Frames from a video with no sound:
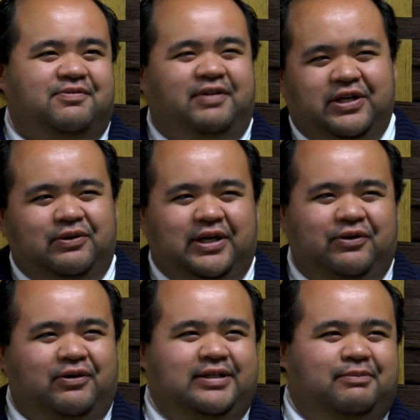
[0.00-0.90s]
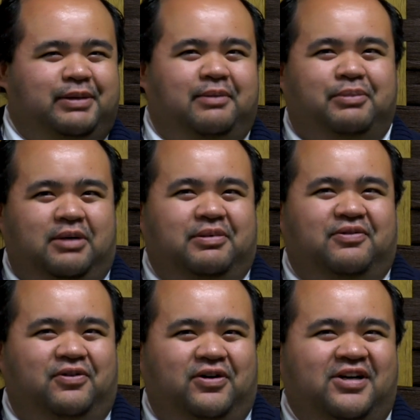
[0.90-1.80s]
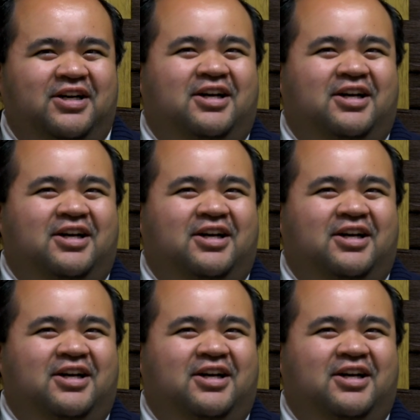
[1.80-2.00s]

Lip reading: venue that you don't have to pay a permit for.